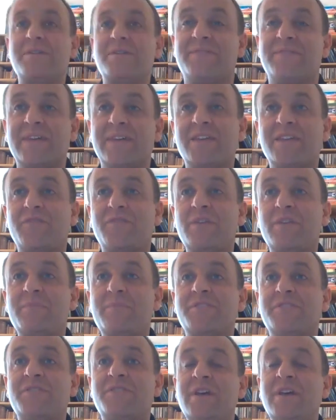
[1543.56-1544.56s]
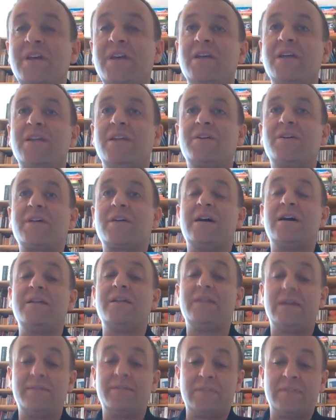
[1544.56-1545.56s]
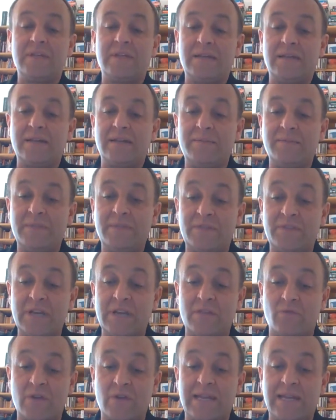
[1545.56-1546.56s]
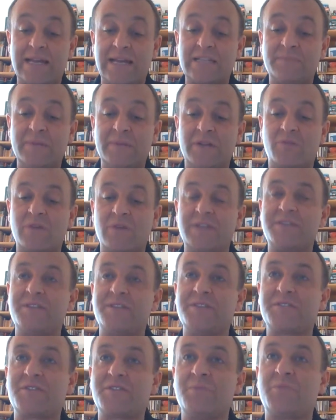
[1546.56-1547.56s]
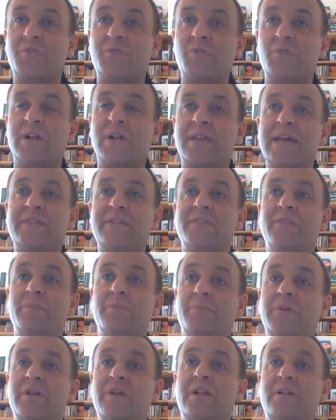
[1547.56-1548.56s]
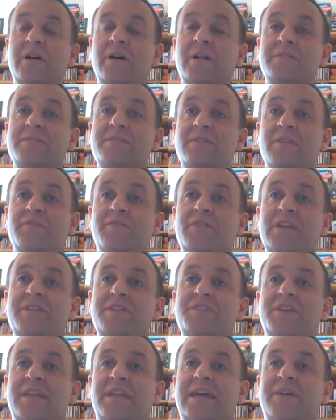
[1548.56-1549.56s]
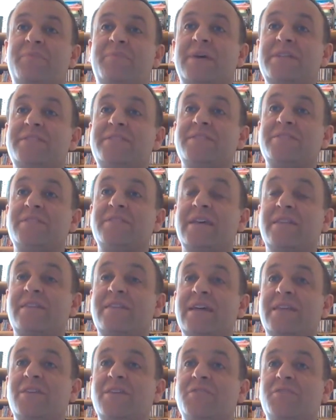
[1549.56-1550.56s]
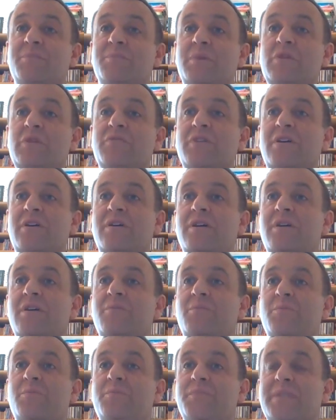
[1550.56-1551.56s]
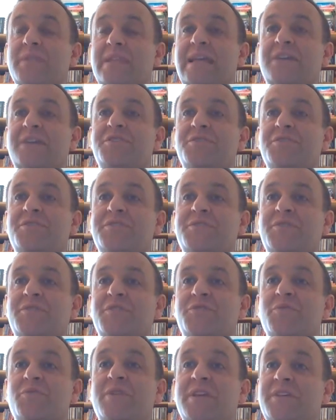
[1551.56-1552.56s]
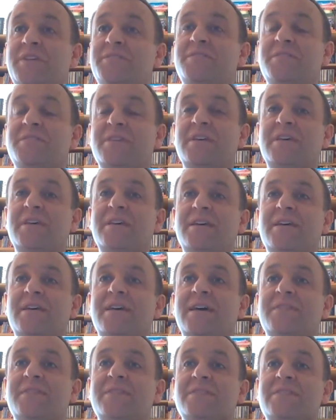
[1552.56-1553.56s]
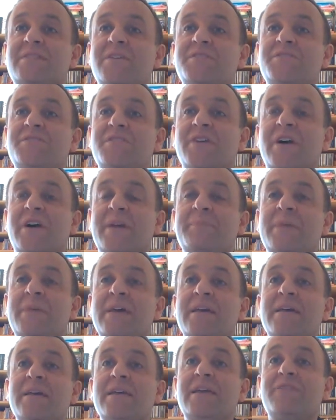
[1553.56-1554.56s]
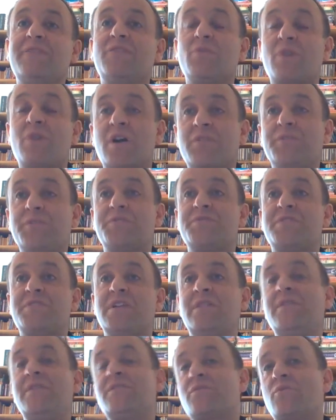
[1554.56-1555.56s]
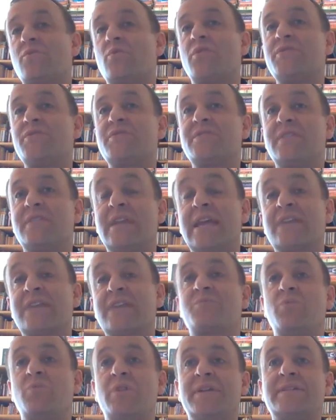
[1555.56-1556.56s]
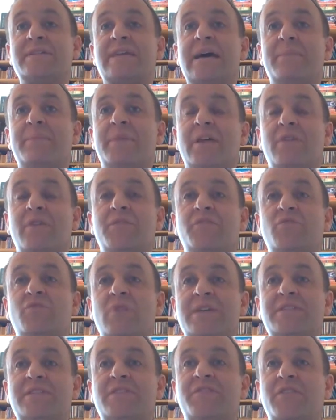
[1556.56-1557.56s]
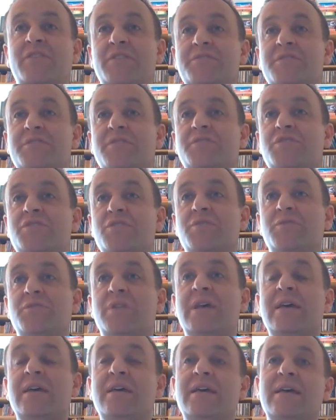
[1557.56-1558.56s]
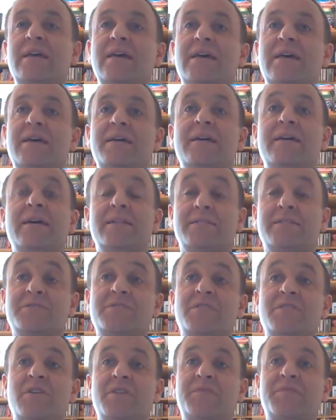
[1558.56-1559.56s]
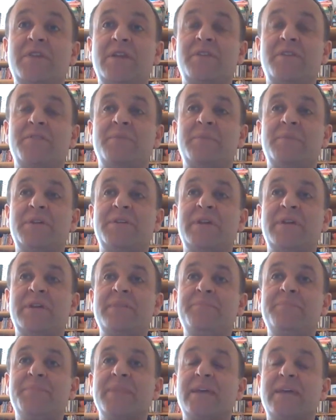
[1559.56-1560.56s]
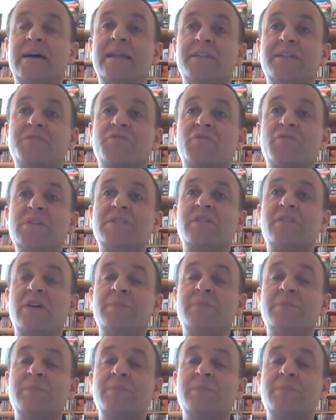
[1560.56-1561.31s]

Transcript: Okay. Thank you very much. Look, if any last minute questions come through, I'll get to them, but I'll start finishing now by just saying thank you to both our lecturers for joining us at this lunchtime. If you are interested in this course, the next one is happening on the 21st of June, and it'll start then on the Monday, and it's 3